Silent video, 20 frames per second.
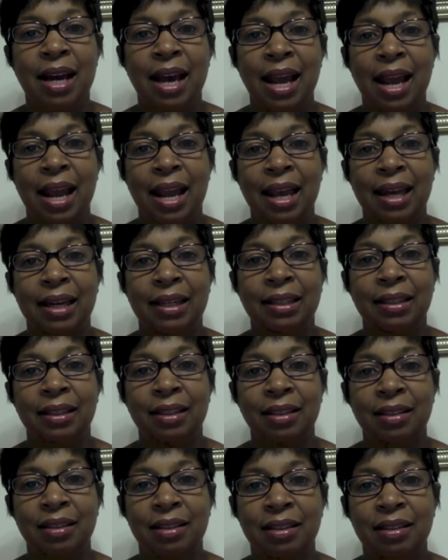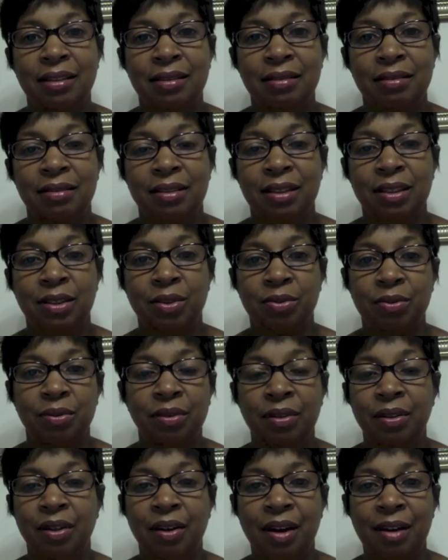And since
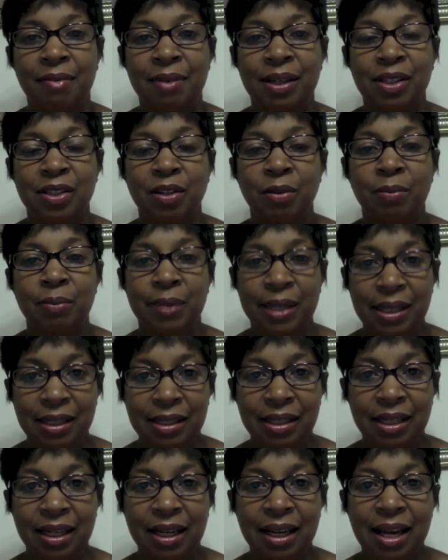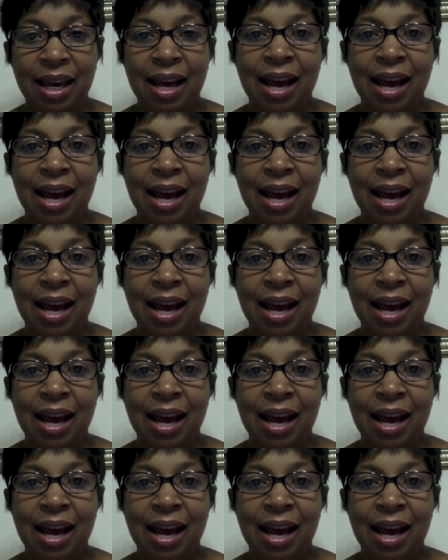everybody's so busy,